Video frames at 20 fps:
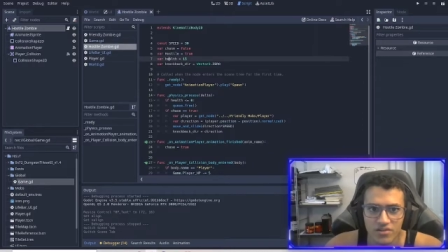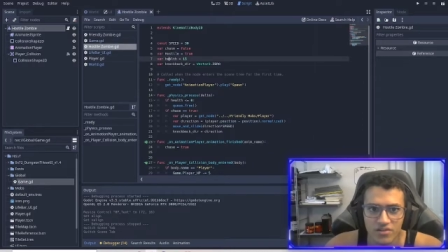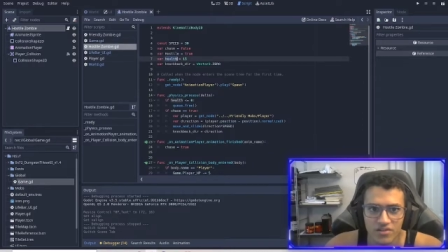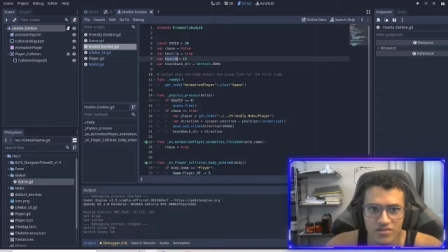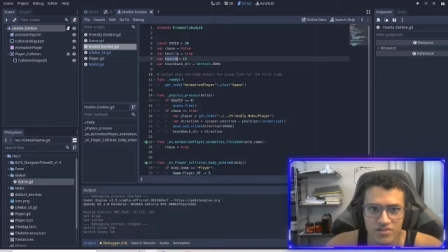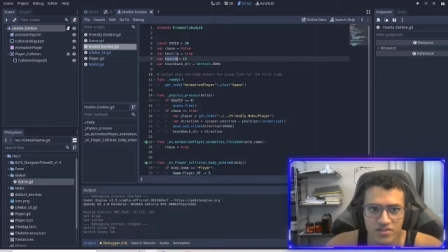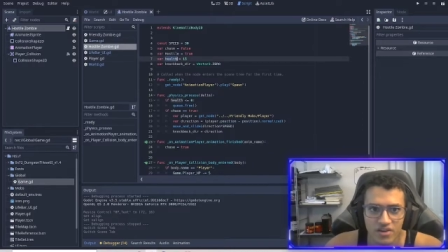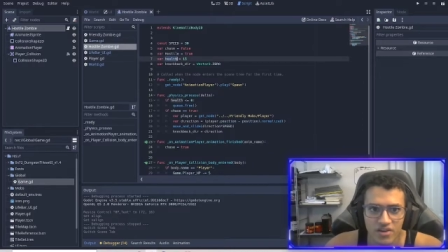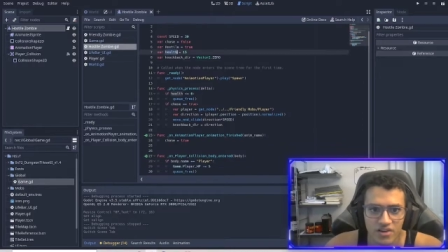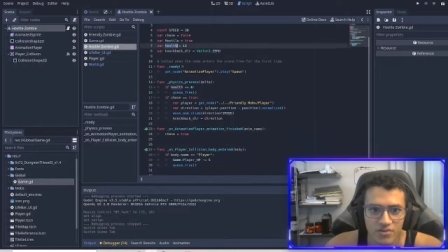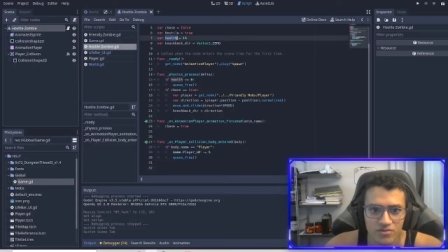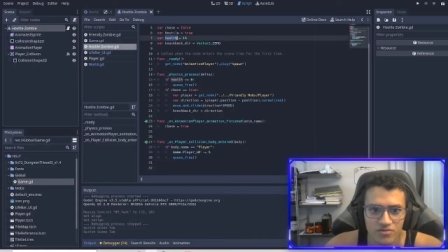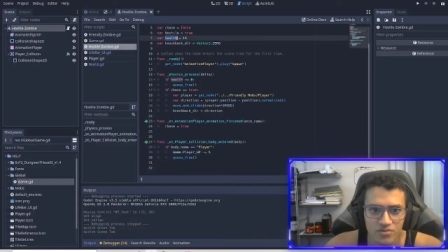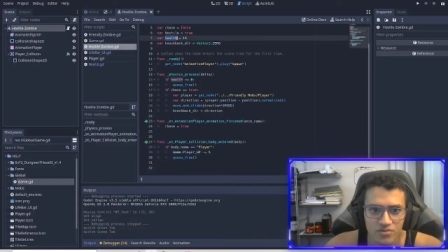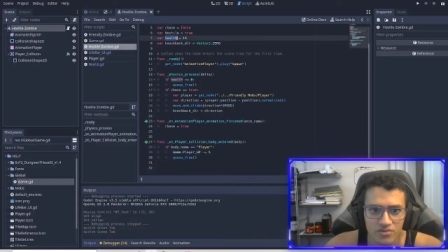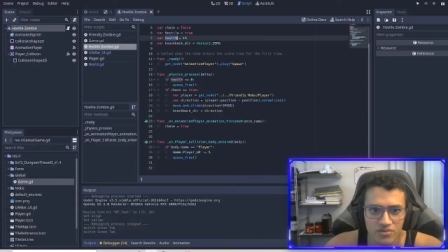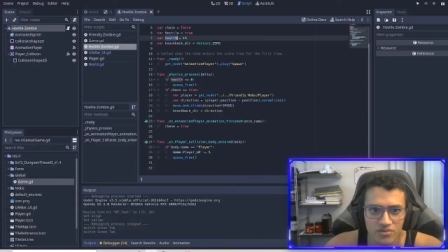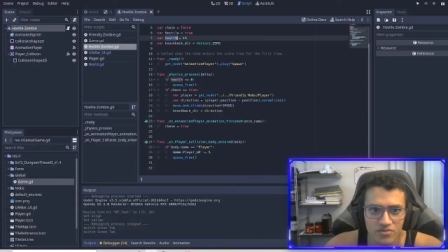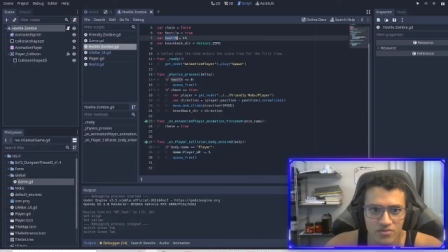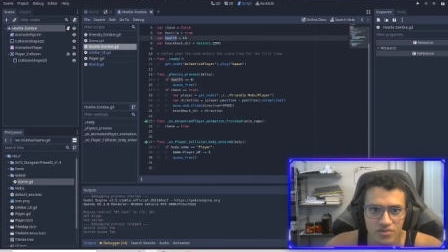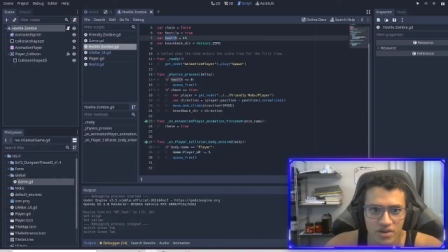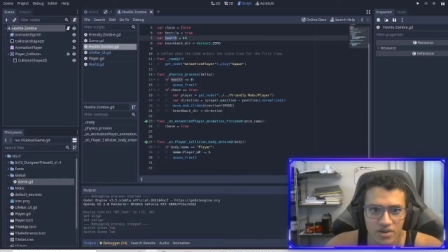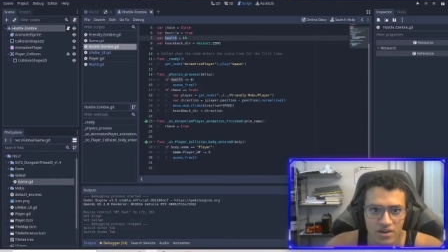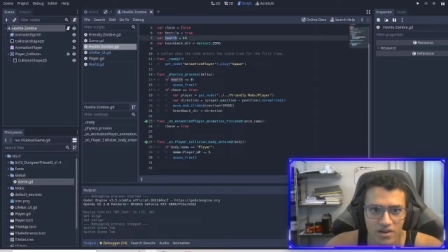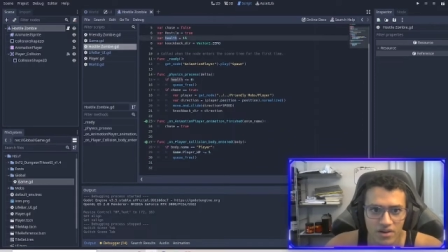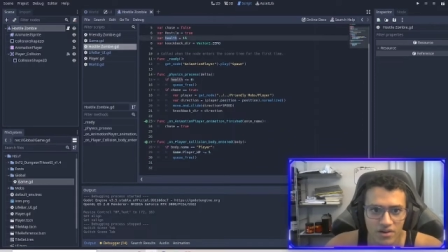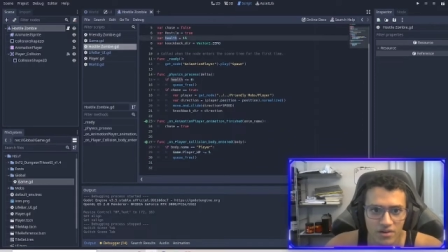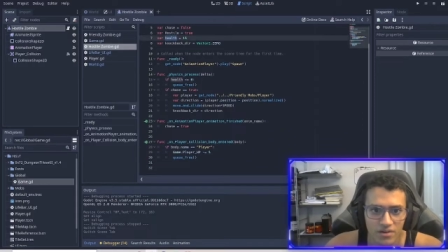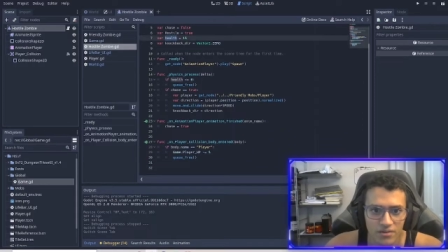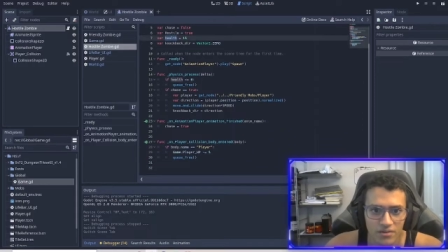to this guy, which we do
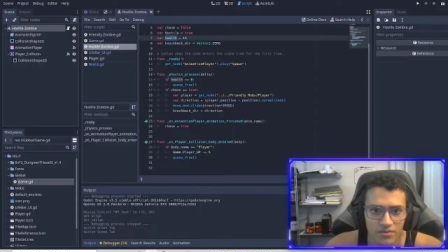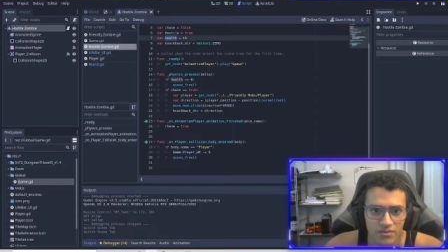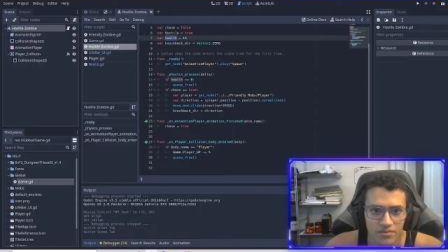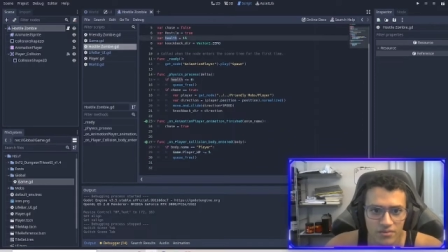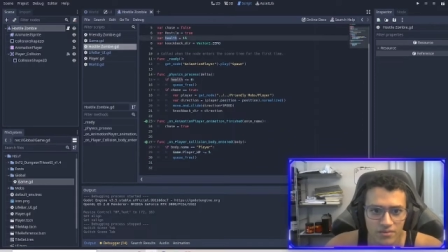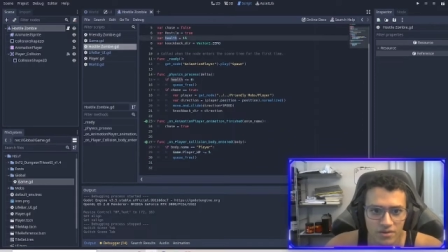have.